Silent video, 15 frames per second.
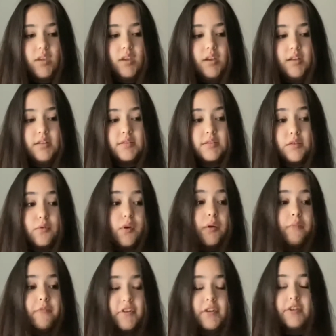And so
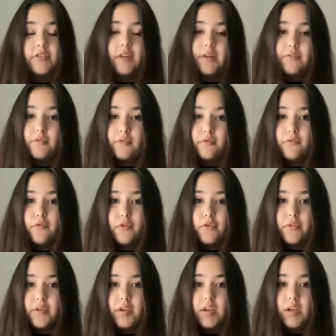I'm very grateful for
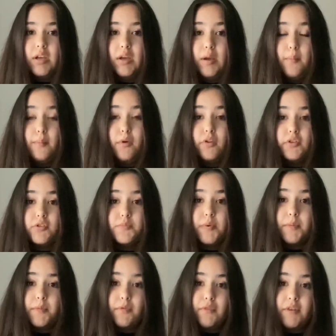the Polish
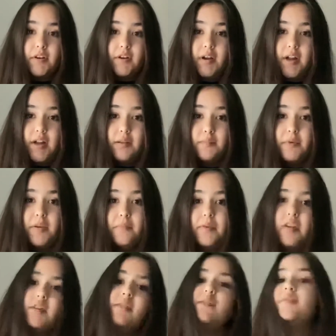people that are helping,
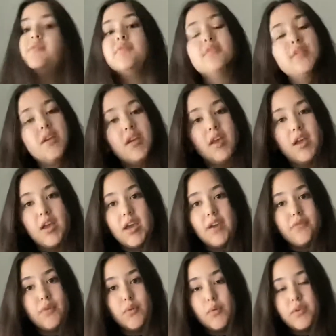because
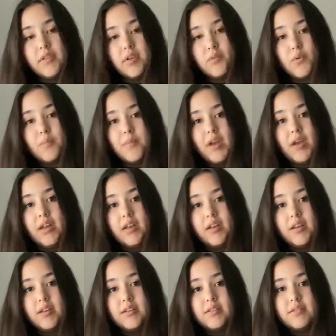everyone that we met
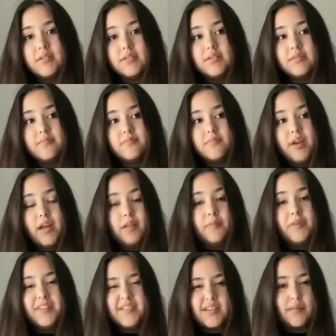is
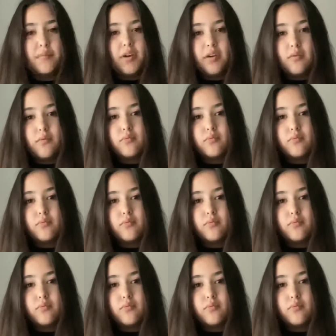helping somehow.